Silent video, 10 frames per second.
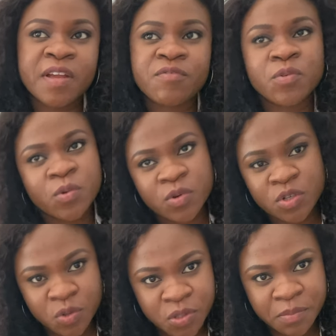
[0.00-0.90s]
for
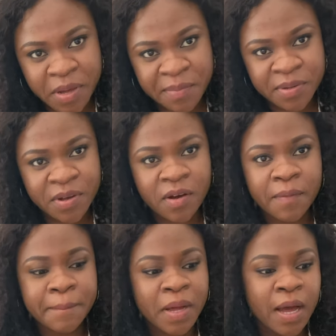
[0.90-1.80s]

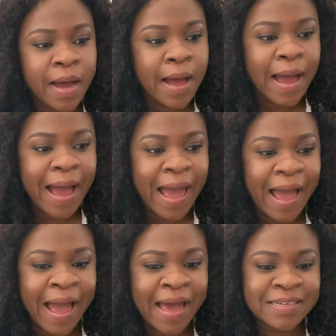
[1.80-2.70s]
strokesandpaper.com
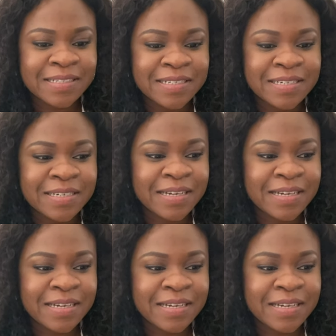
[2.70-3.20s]
and